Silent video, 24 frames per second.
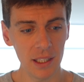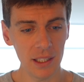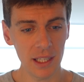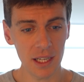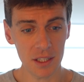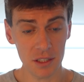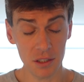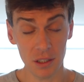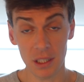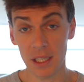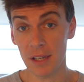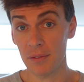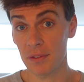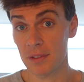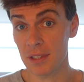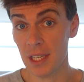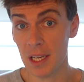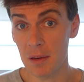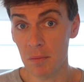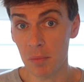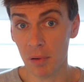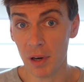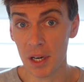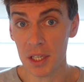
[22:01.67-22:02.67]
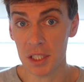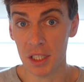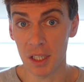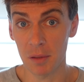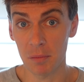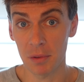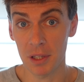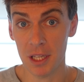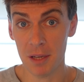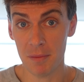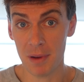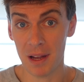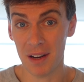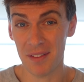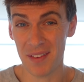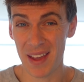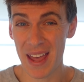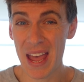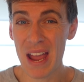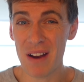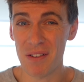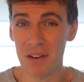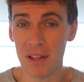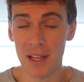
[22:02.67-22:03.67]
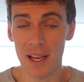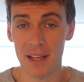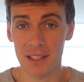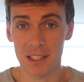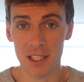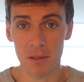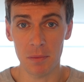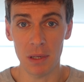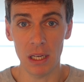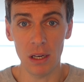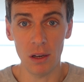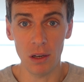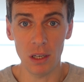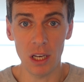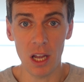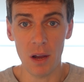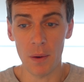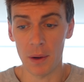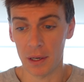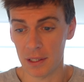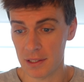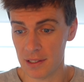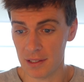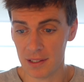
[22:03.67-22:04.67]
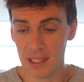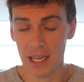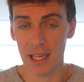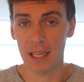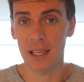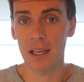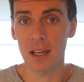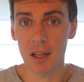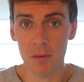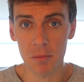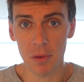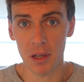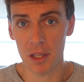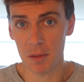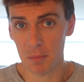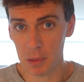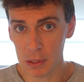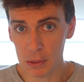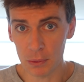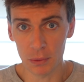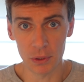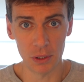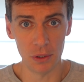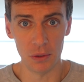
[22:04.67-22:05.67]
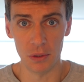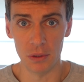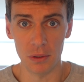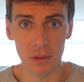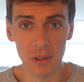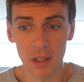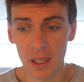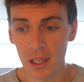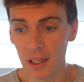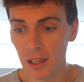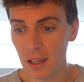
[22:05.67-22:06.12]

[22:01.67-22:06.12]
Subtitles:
yes, you can have the same pressure, but the amount of air in there is going to be a lot lower because it's taken up by the pool noodle.